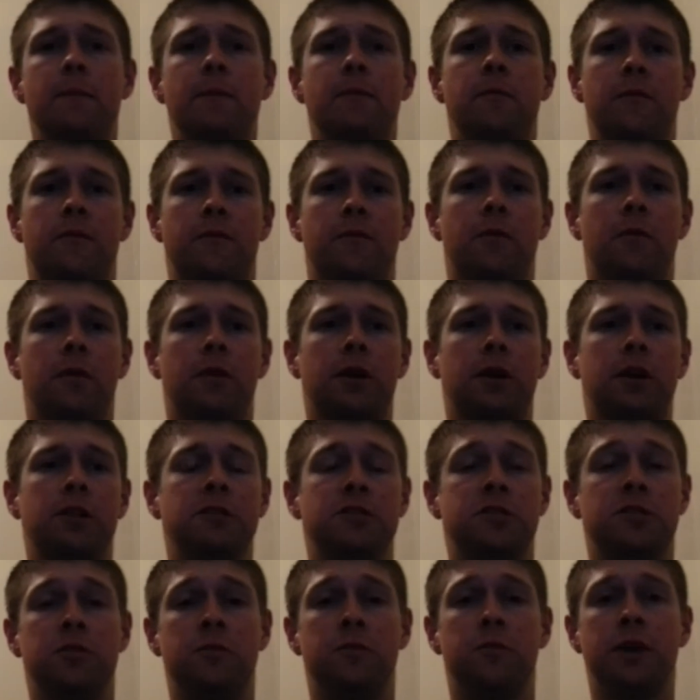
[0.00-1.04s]
before
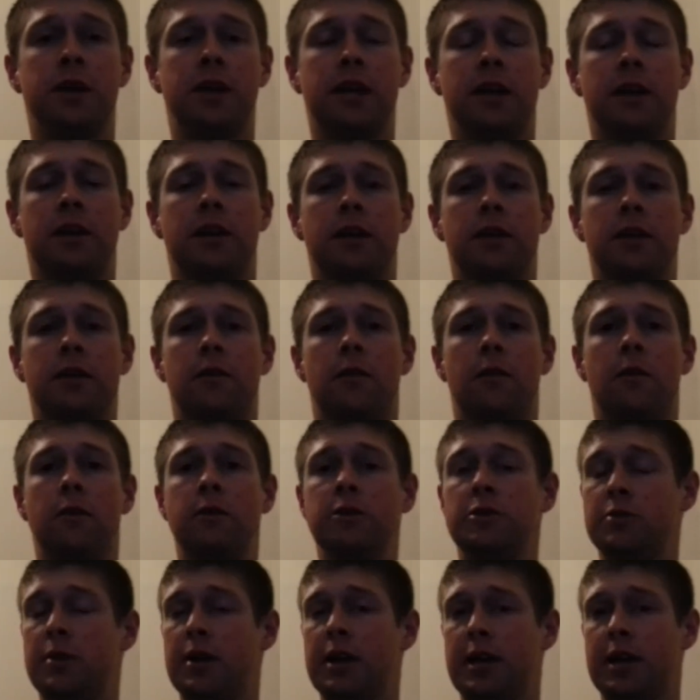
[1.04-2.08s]
consuming or
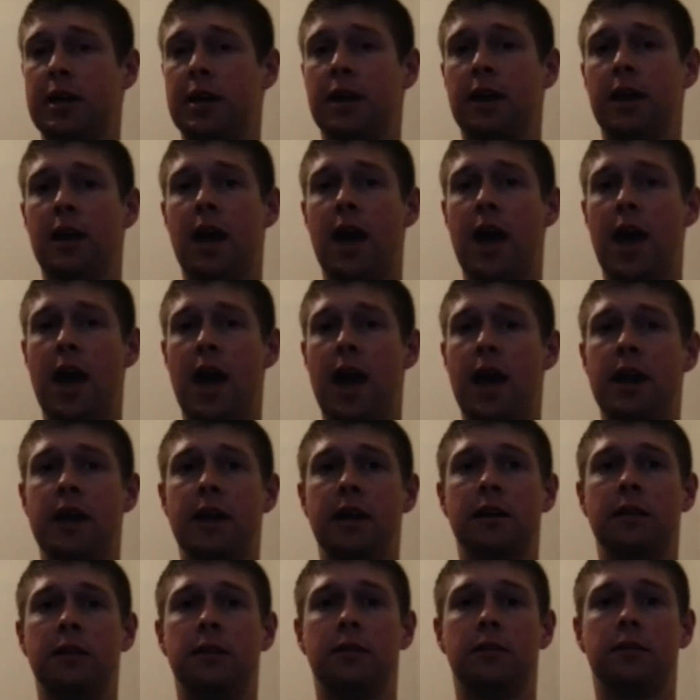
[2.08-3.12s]
drinking
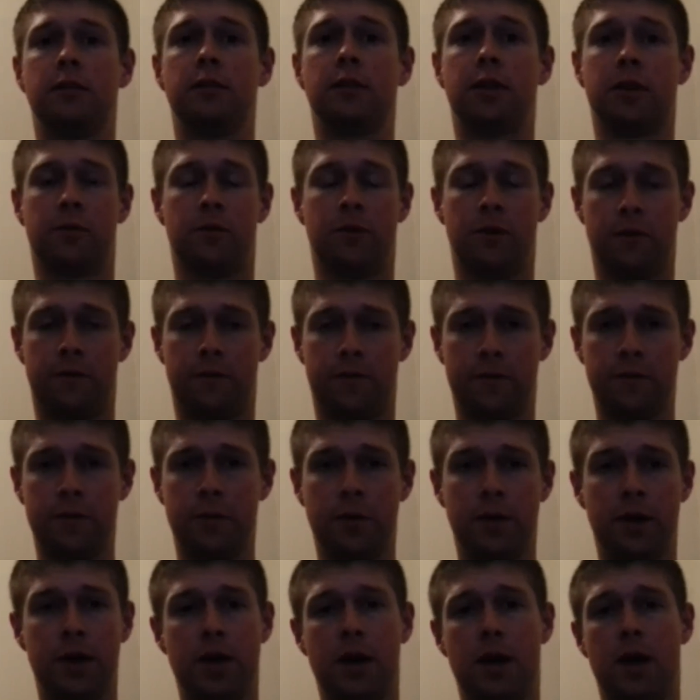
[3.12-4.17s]
any liquid or food.